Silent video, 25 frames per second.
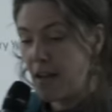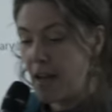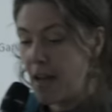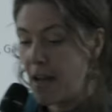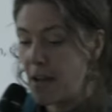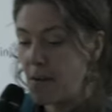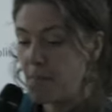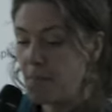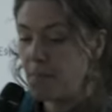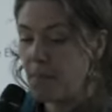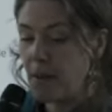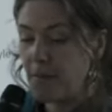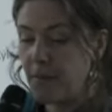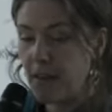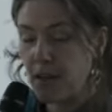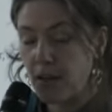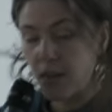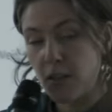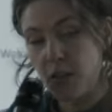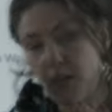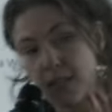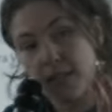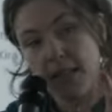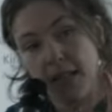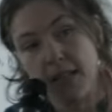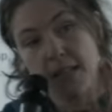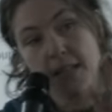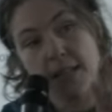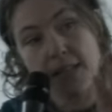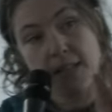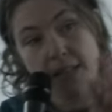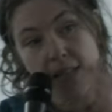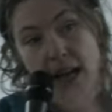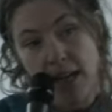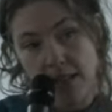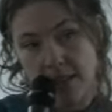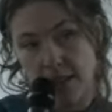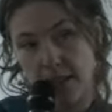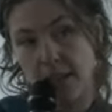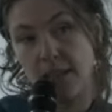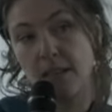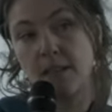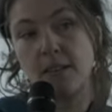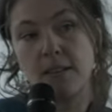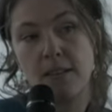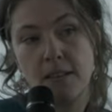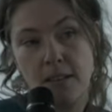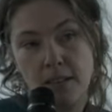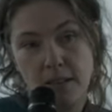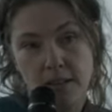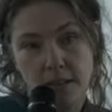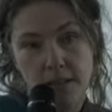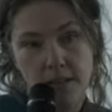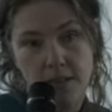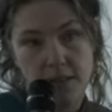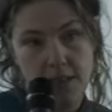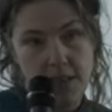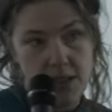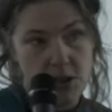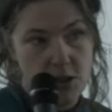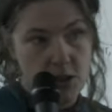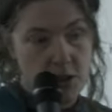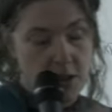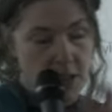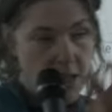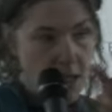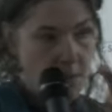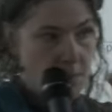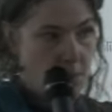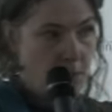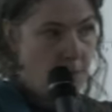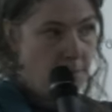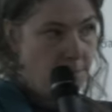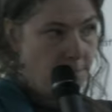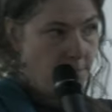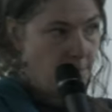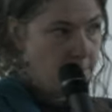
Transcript: and they're going to stay static on each table.